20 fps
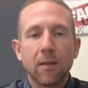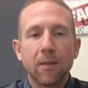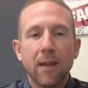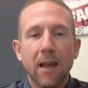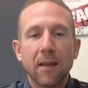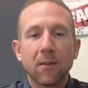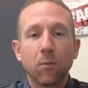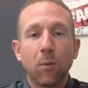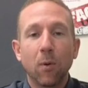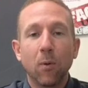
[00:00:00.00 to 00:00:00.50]

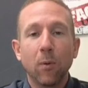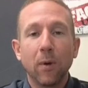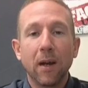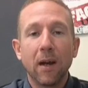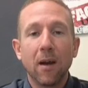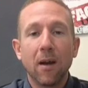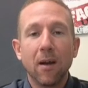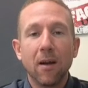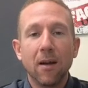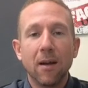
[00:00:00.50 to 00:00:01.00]
that's where
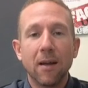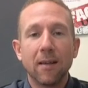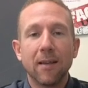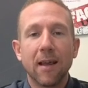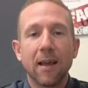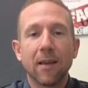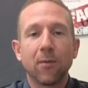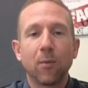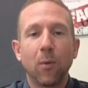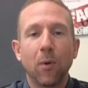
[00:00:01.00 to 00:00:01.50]
we are, and
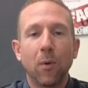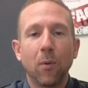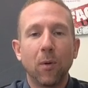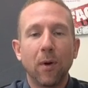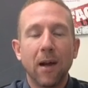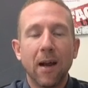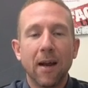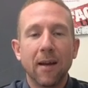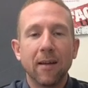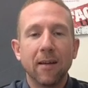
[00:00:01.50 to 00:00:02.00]
that's where
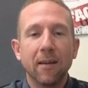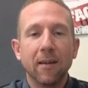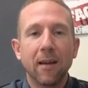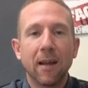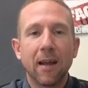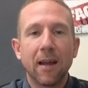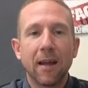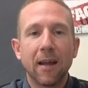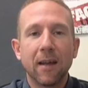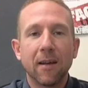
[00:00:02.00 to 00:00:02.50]
we're
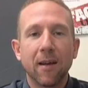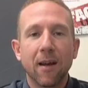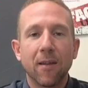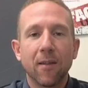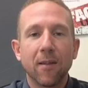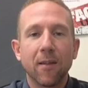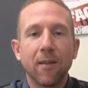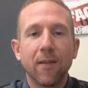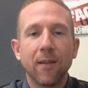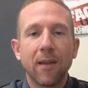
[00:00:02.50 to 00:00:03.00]
headed. And
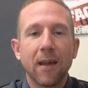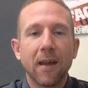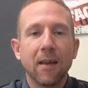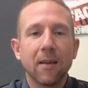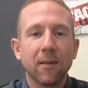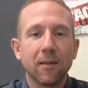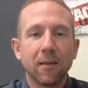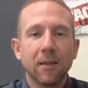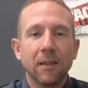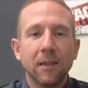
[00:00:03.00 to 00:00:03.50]
other than
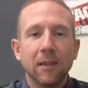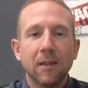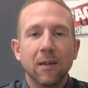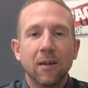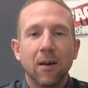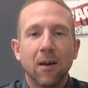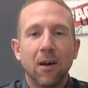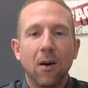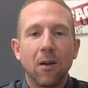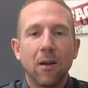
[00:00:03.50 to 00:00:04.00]
that,
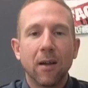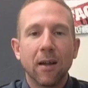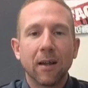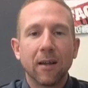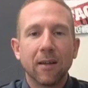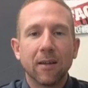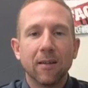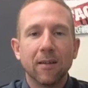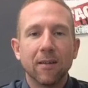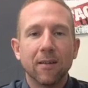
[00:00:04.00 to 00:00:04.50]
all I
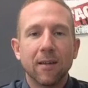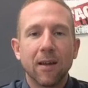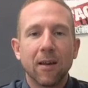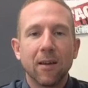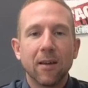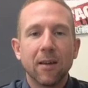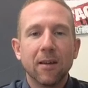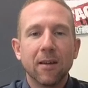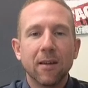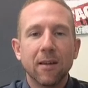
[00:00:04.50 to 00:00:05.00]
can
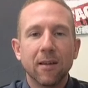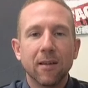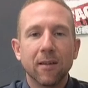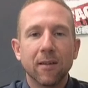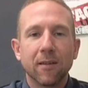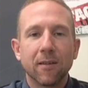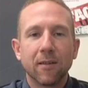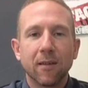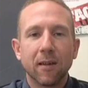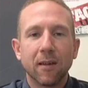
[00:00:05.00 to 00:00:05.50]
tell you
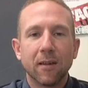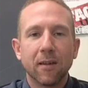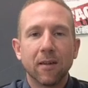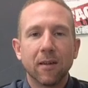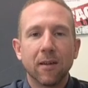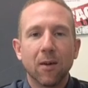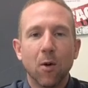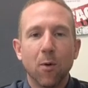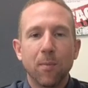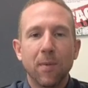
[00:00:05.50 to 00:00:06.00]
is
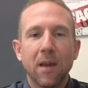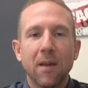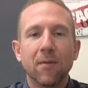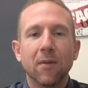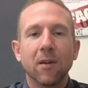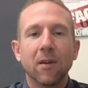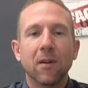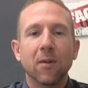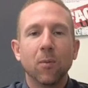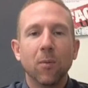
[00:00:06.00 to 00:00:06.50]
hope you
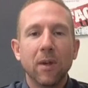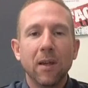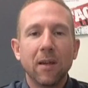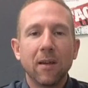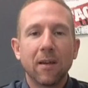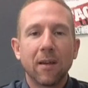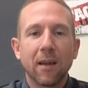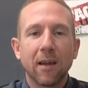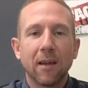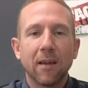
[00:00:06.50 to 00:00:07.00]
have a good
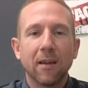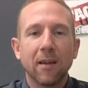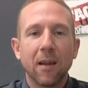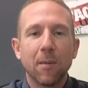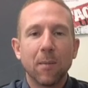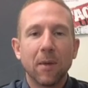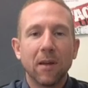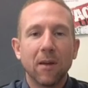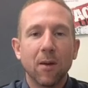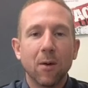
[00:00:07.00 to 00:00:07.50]
week, and
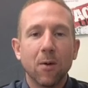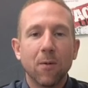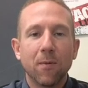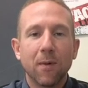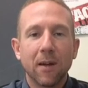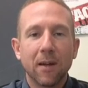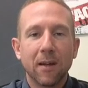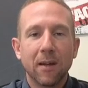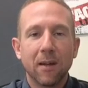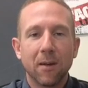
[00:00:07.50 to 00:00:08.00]
let me know if
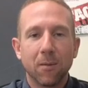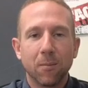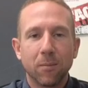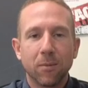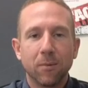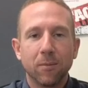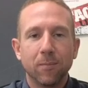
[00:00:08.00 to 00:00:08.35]
I can help.